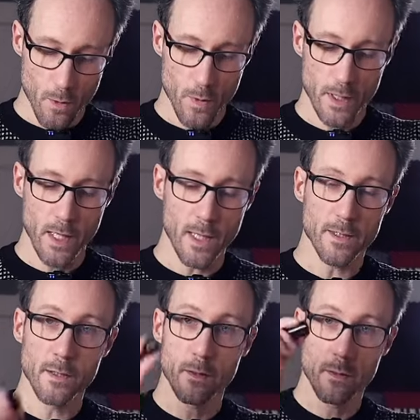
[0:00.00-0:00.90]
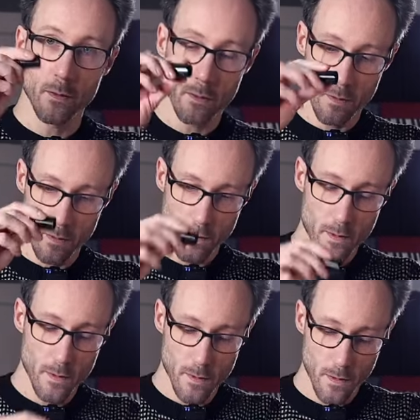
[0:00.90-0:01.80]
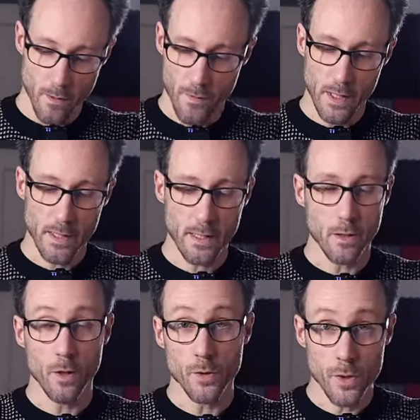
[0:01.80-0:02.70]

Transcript: We got the thing that goes